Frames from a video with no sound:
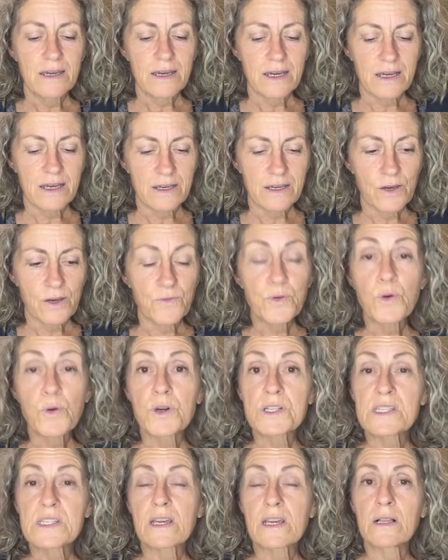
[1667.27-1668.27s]
Of
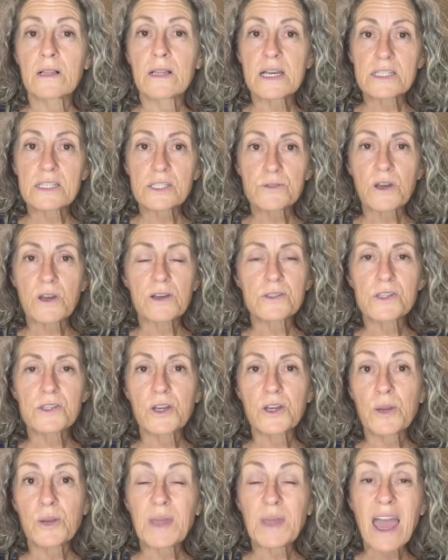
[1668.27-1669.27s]
course, the cholesterol is
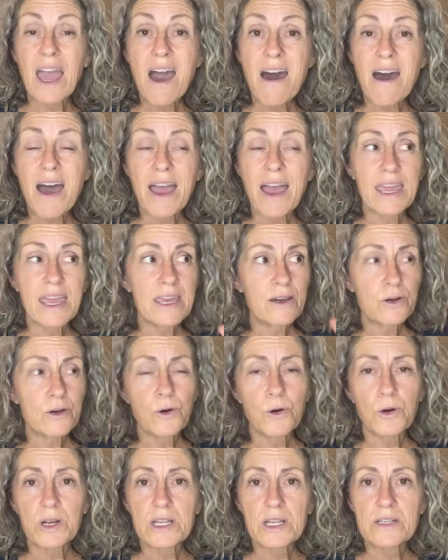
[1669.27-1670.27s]
going to be high
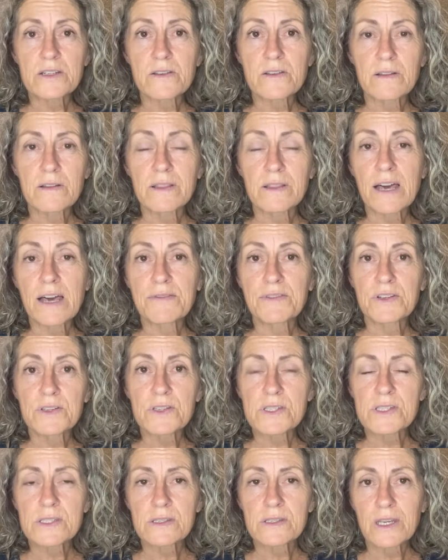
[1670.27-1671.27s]
according to the
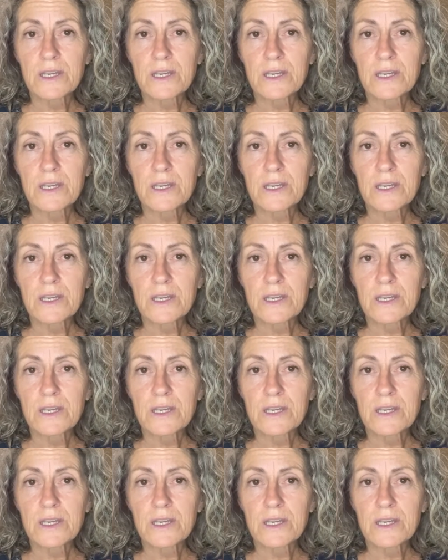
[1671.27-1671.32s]
levels,